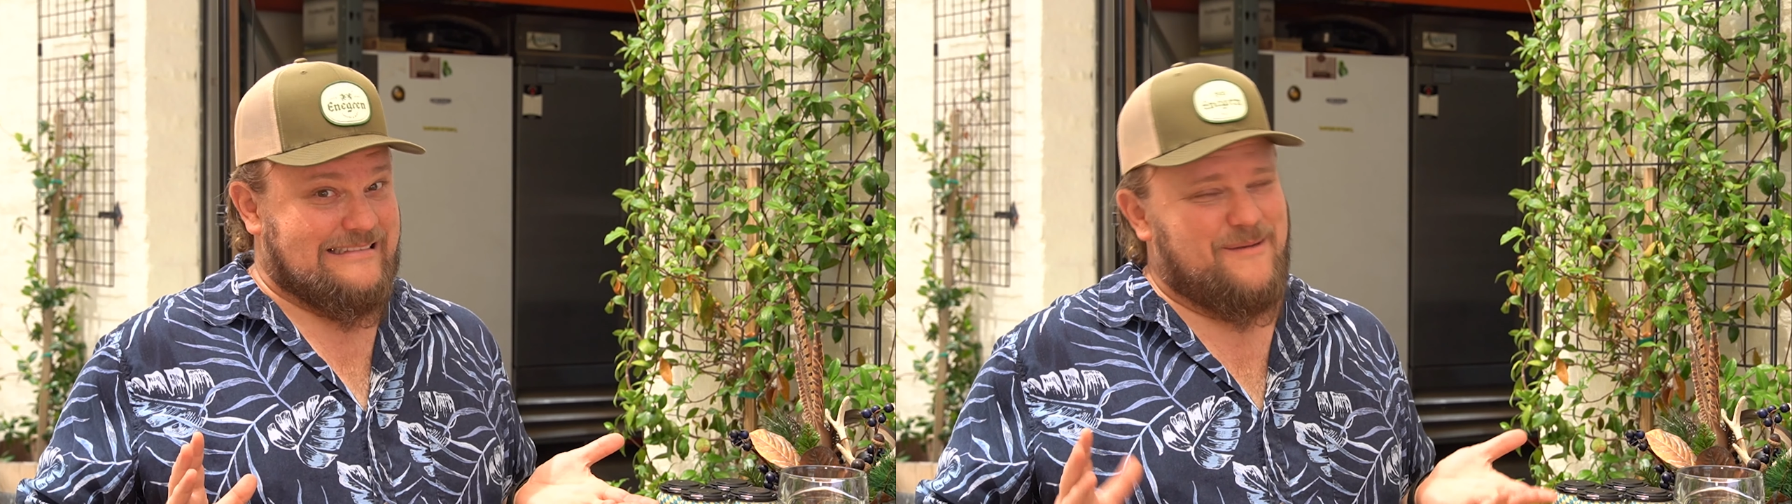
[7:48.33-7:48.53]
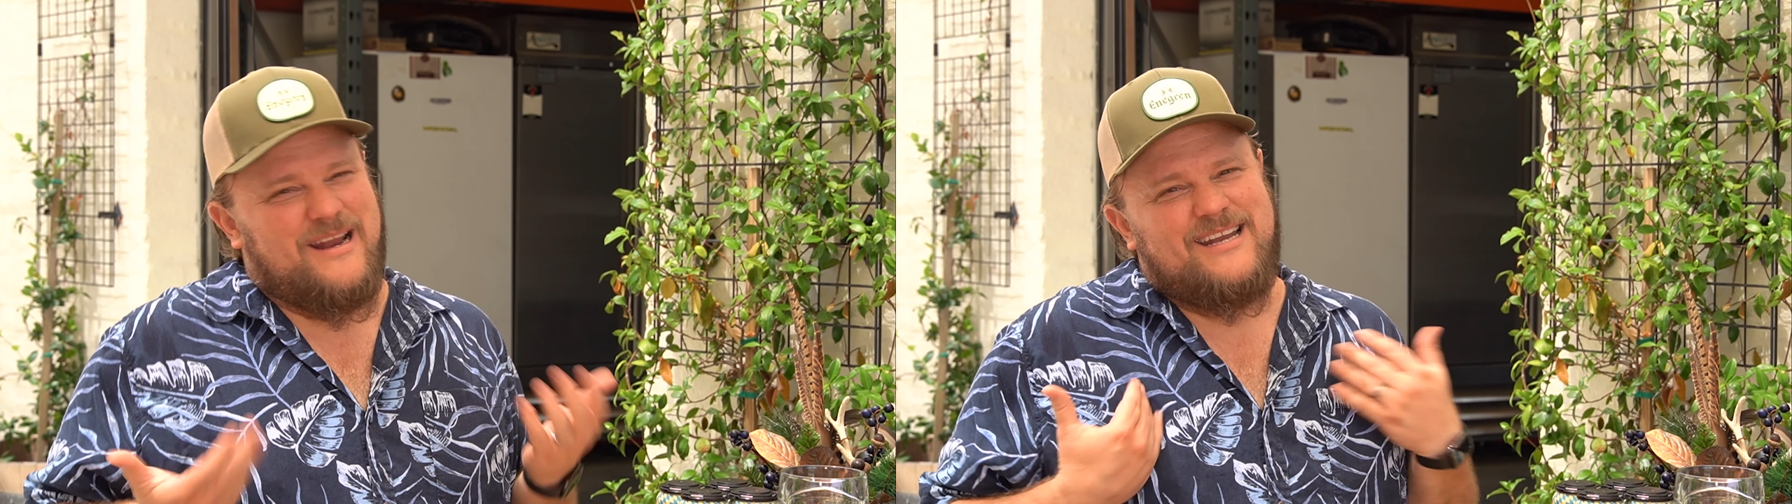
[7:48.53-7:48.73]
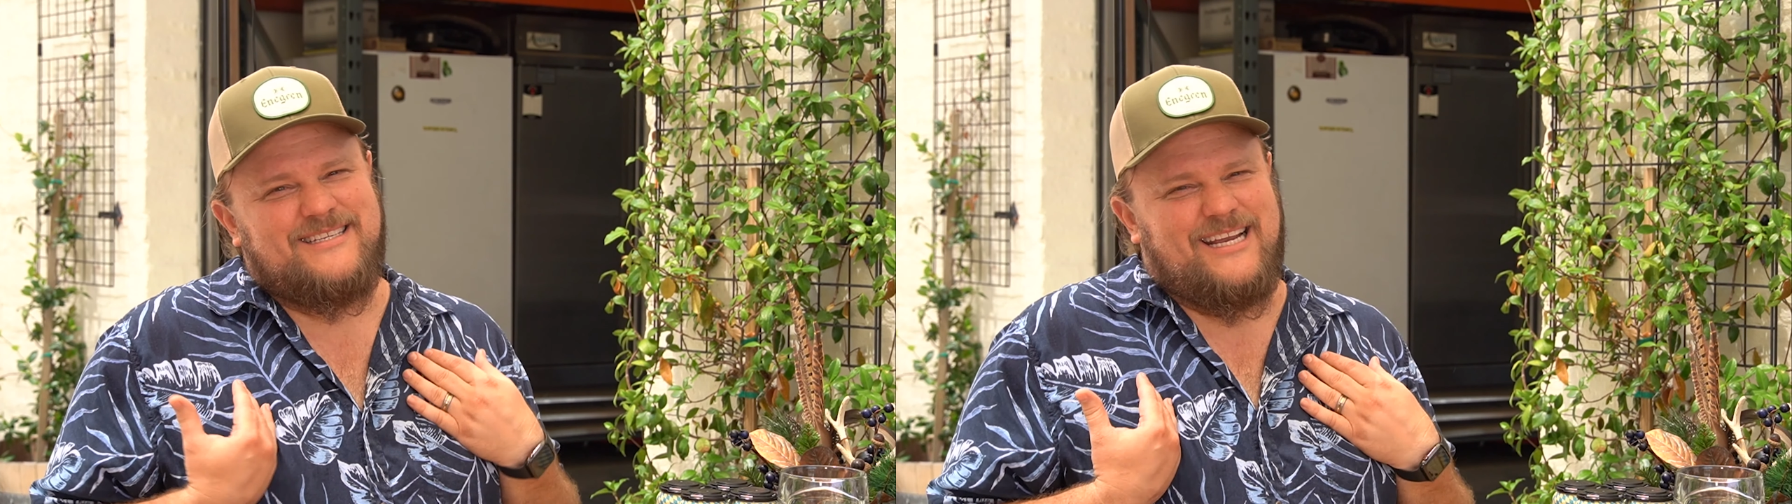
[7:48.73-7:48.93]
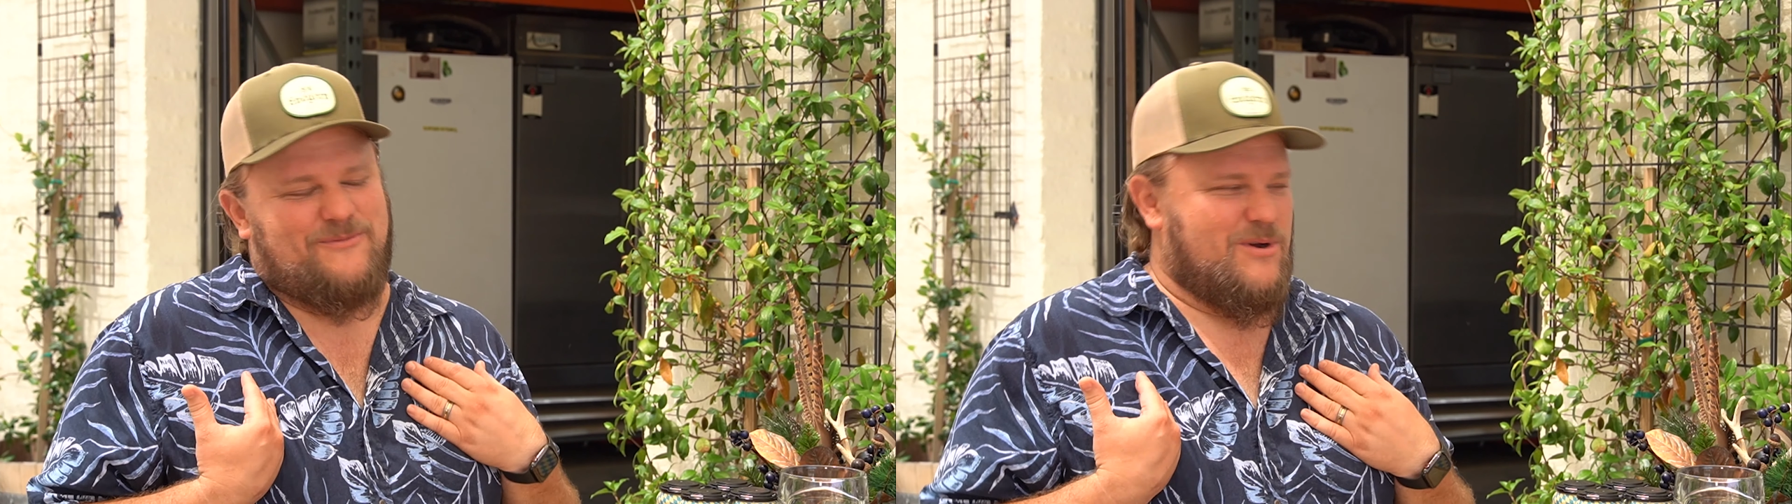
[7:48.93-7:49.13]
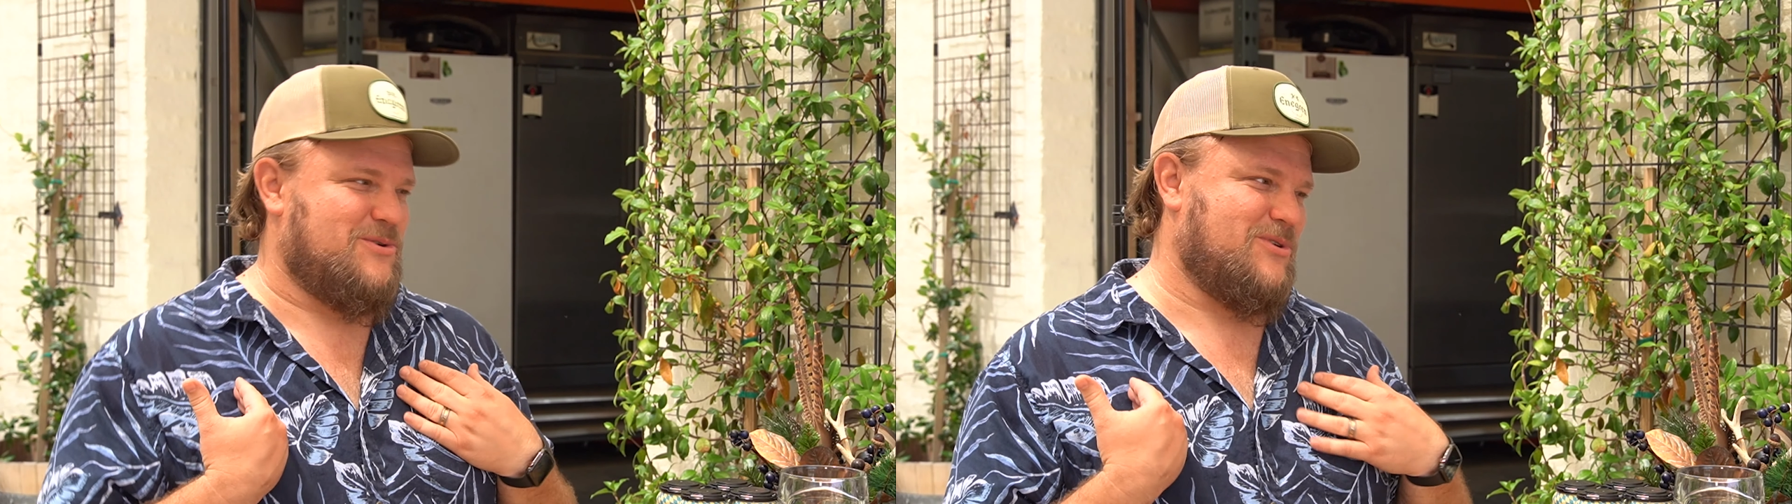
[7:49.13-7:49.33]
I had to take a
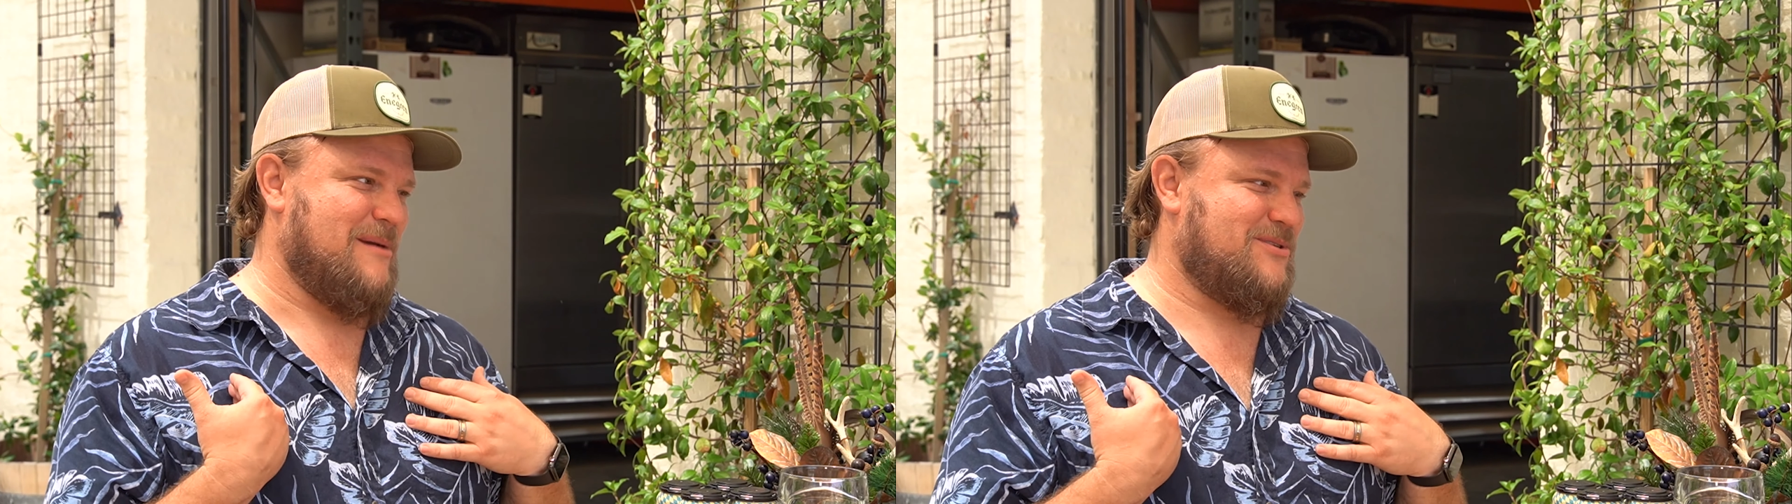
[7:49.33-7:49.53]
road trip, so